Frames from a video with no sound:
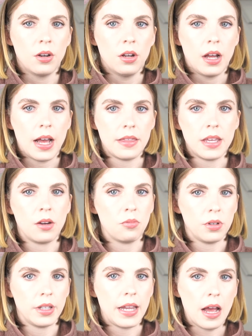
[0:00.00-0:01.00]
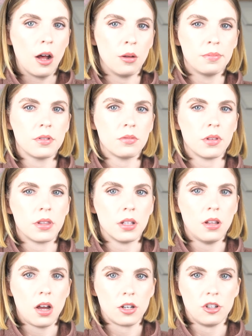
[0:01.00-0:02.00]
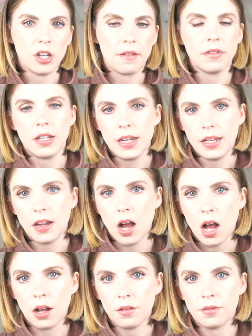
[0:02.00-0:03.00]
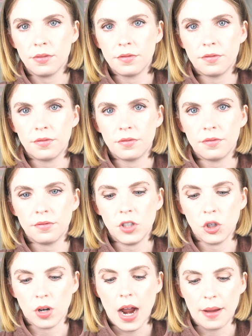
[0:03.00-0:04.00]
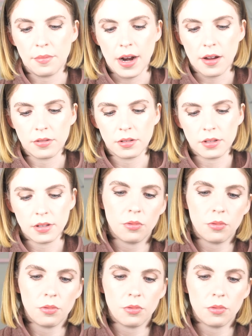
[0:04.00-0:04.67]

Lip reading: I think really helps with the longevity of your eyebrows.